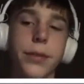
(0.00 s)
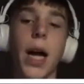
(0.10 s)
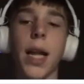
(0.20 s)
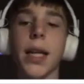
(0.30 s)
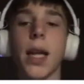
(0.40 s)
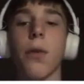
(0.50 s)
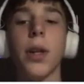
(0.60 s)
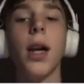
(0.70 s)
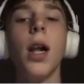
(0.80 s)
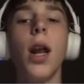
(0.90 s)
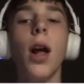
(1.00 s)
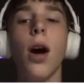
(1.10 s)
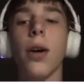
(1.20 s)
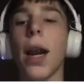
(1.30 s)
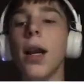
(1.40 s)
That's I like that one.
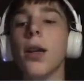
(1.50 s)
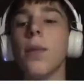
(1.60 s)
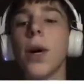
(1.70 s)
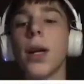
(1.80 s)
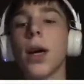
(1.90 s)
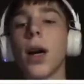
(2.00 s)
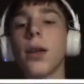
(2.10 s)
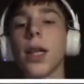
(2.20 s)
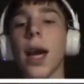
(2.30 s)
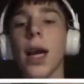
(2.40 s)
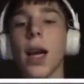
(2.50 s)
All right, but uh, yeah,